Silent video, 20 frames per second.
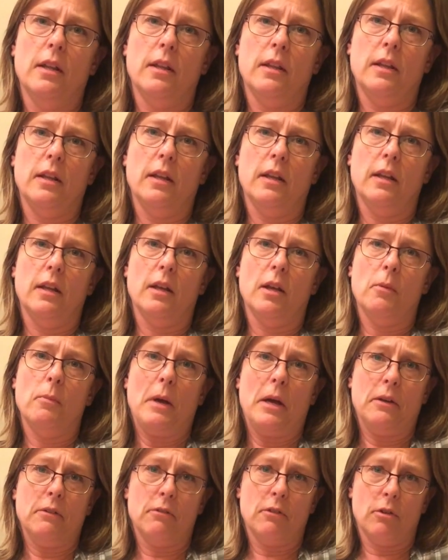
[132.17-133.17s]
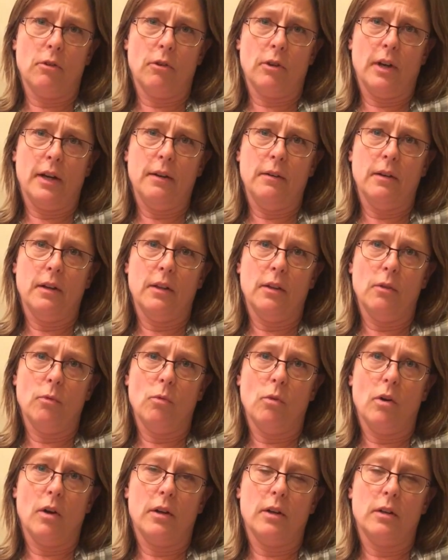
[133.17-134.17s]
the amount of chlorine in the
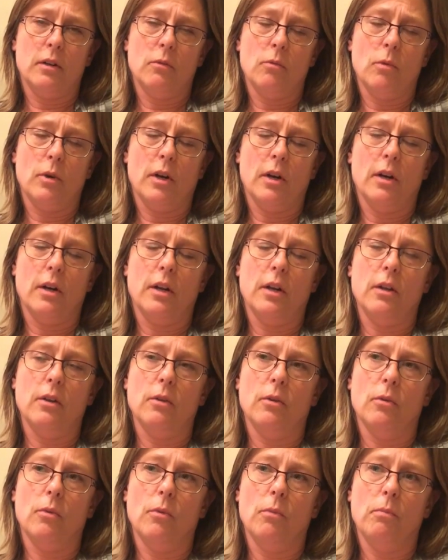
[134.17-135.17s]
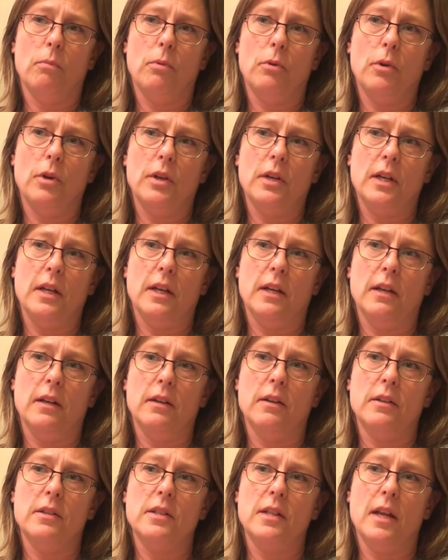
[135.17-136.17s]
water, where you put
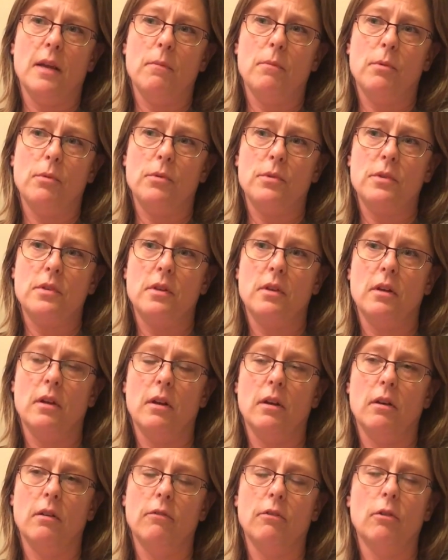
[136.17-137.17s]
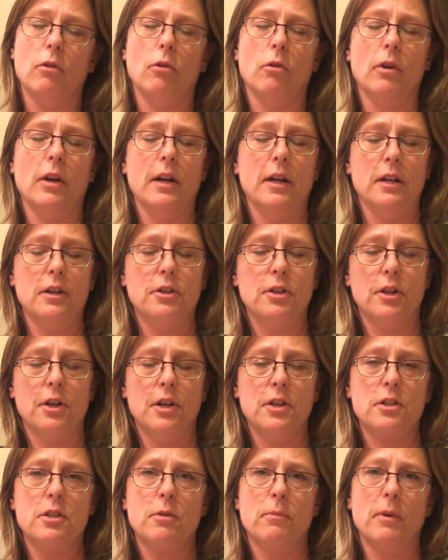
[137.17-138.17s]
in samples of chlorine into your
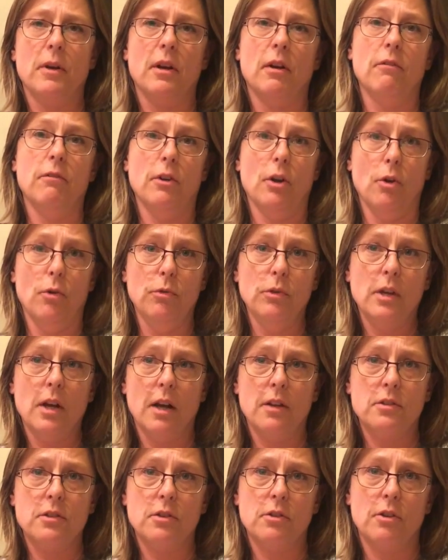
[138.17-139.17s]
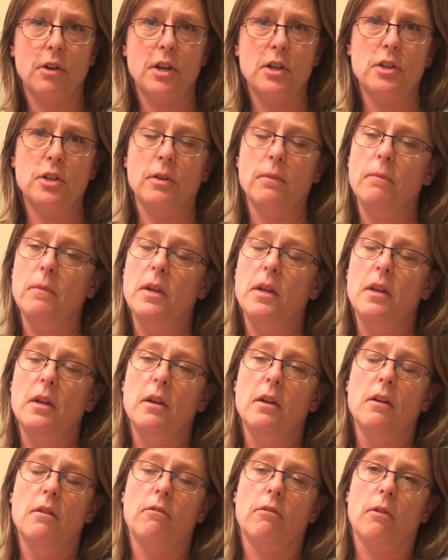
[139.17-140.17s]
instrument of known concentration
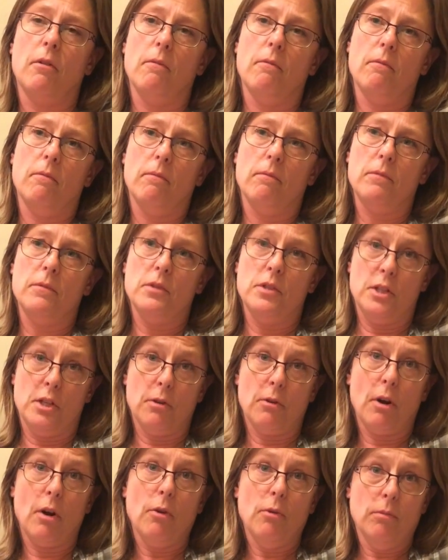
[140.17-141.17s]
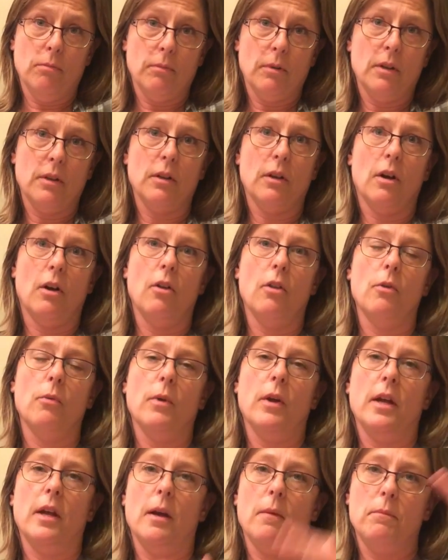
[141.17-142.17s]
from 0 all the
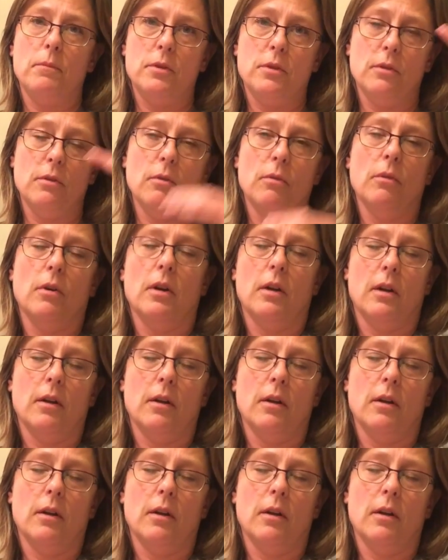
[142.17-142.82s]
way up to